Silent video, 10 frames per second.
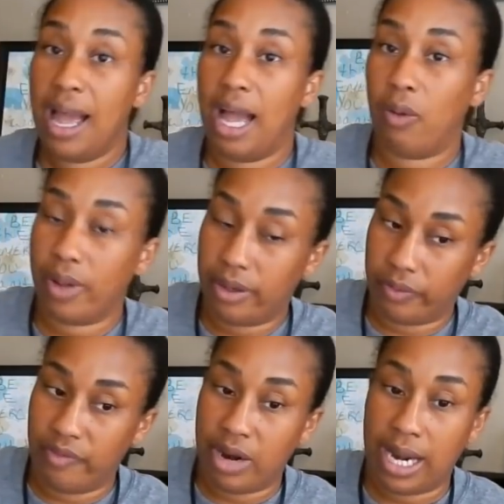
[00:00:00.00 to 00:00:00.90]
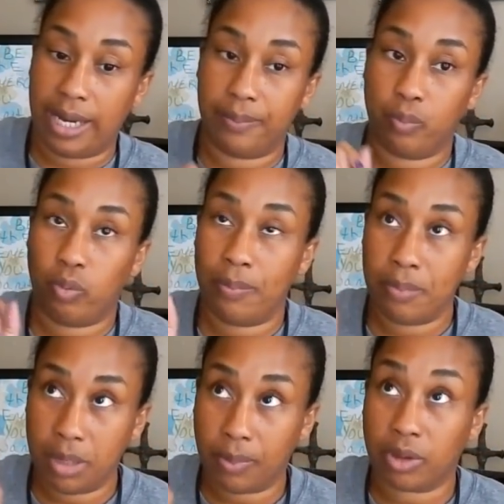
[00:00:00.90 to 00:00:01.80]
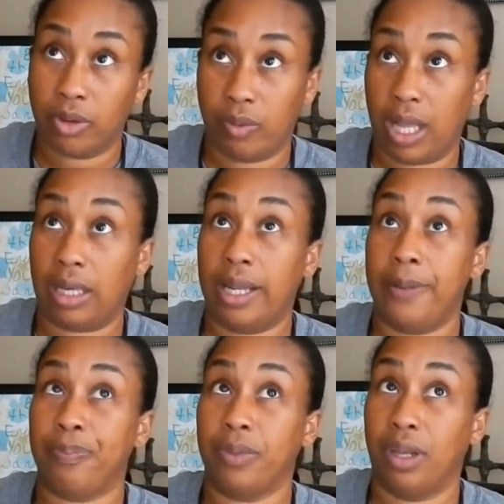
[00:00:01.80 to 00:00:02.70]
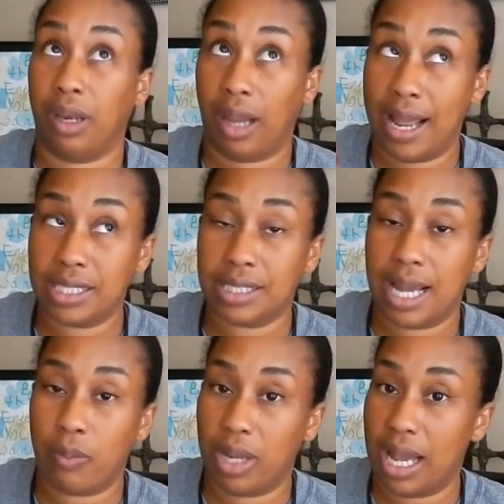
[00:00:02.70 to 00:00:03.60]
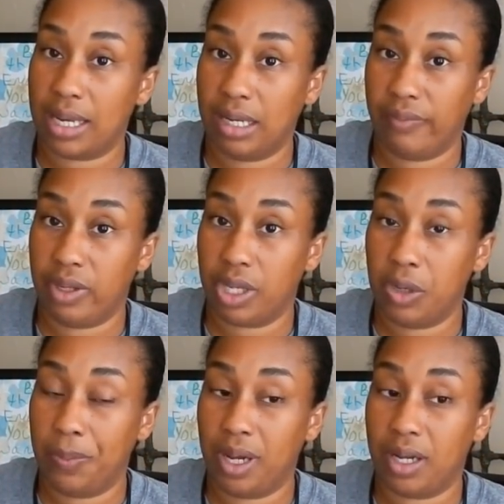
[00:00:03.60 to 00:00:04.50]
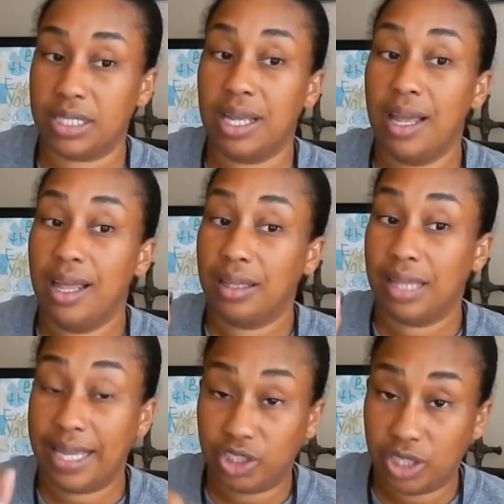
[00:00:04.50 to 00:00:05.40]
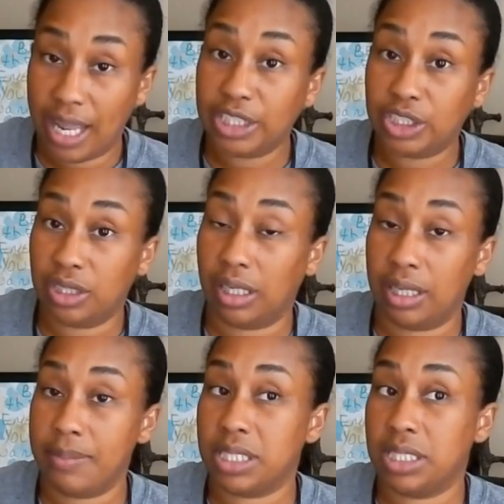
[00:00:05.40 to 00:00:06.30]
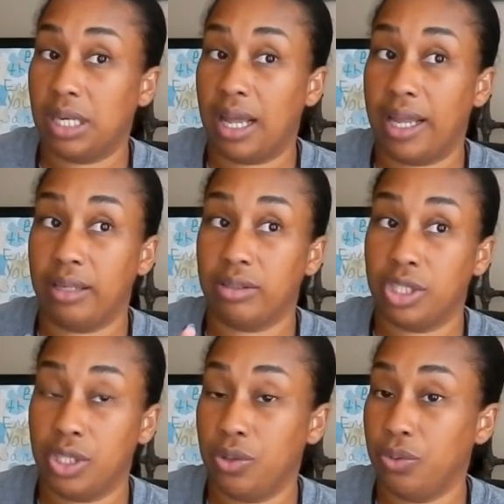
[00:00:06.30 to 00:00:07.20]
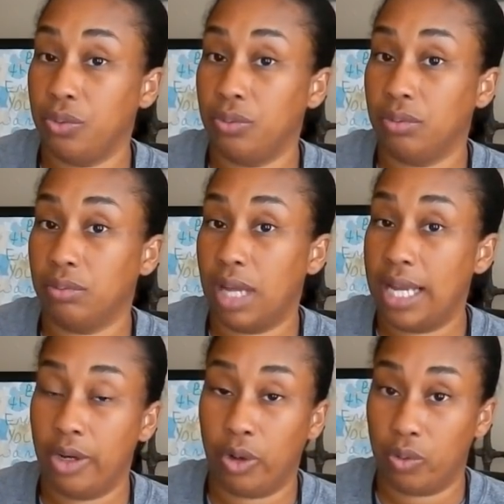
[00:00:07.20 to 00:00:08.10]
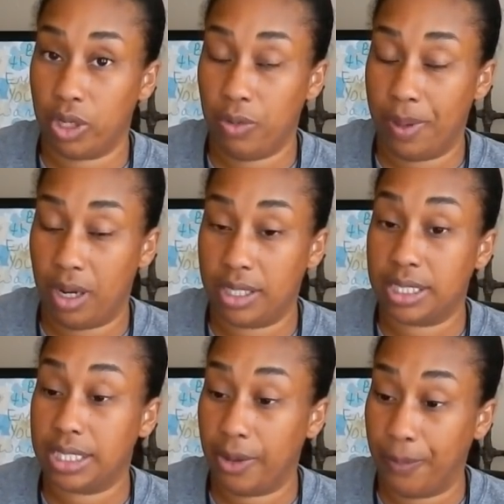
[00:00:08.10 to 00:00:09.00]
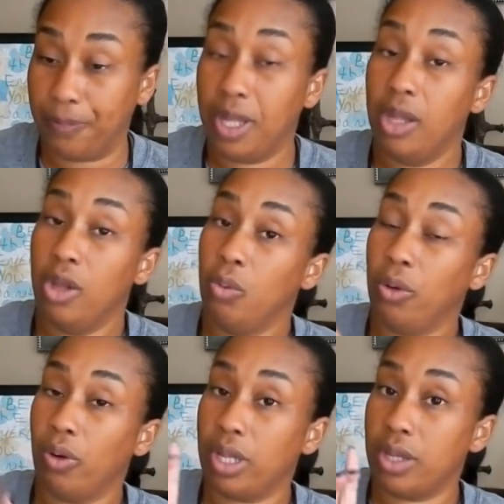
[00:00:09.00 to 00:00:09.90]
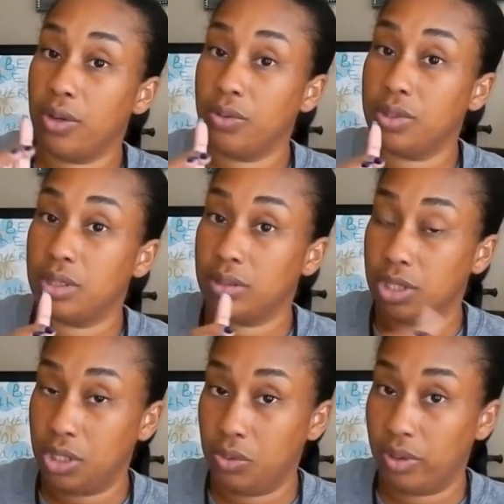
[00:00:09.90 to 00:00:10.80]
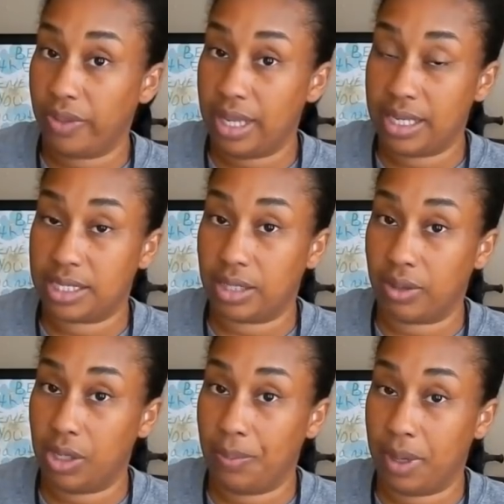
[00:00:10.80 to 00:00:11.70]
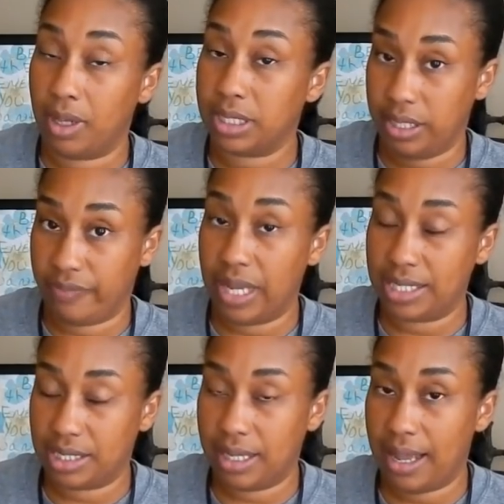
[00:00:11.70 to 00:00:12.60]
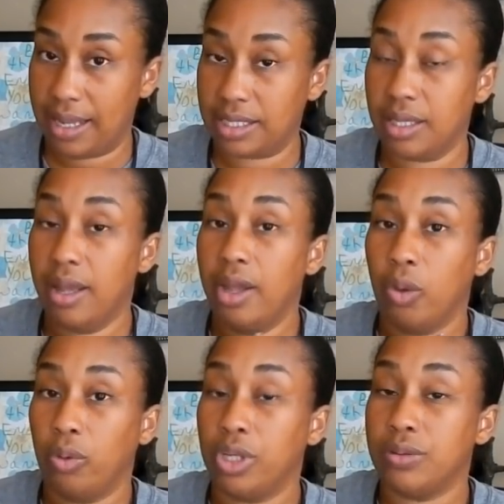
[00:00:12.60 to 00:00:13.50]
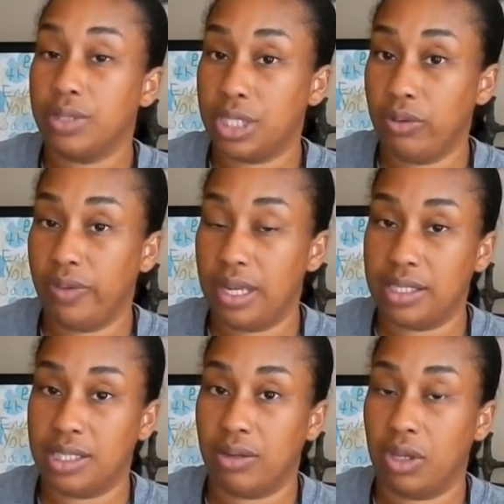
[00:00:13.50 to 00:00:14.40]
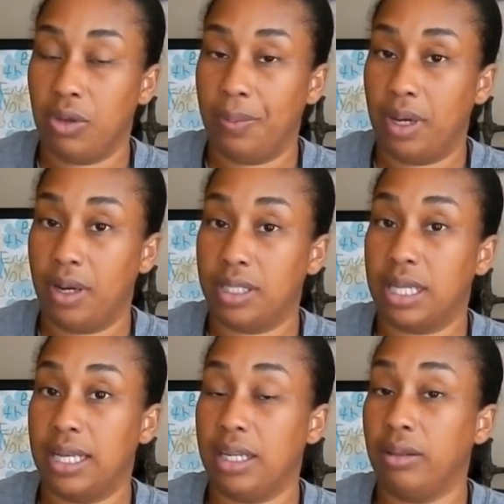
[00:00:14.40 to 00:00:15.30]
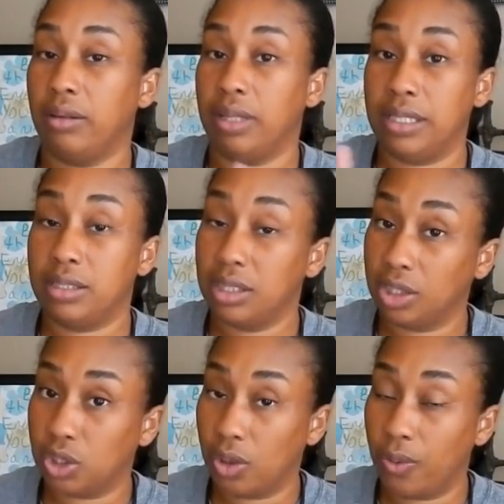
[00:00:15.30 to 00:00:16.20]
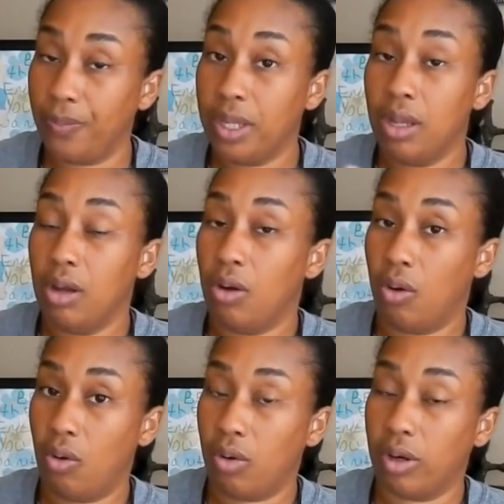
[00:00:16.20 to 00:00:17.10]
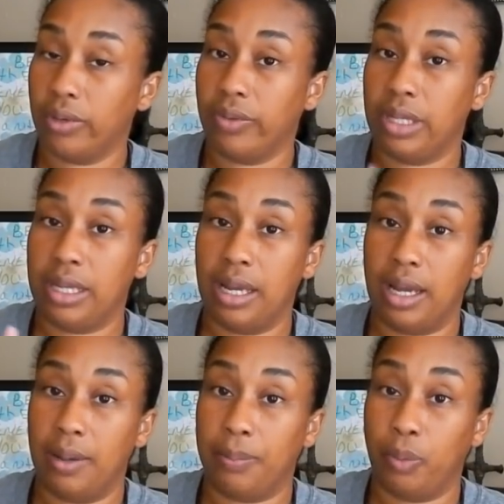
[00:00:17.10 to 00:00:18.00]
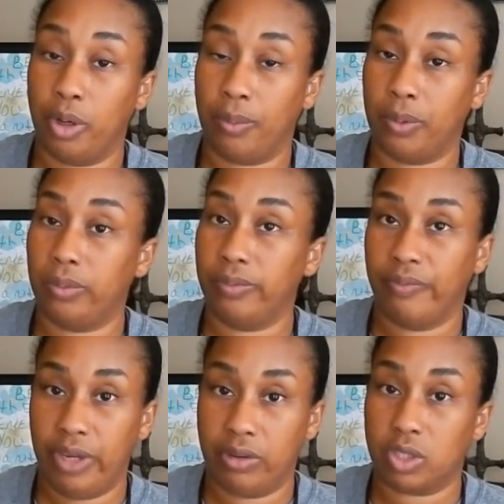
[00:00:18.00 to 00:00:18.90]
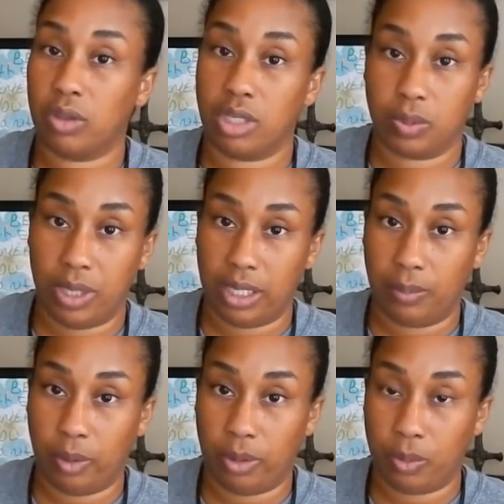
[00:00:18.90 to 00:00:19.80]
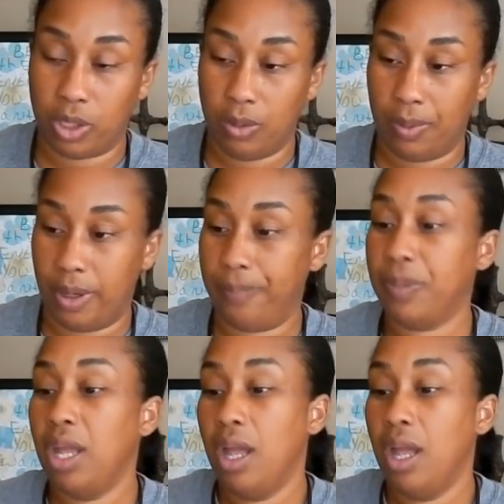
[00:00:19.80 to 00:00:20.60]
However, if I remember correctly, the last time we got Nivea coupons, they changed the limits to like 2 identical coupons. So we're going to use 2 of the insert coupons. If that's the case, we'll use 2 of the insert coupons at either the digital or the printable. Fingers crossed we get a printable coupon.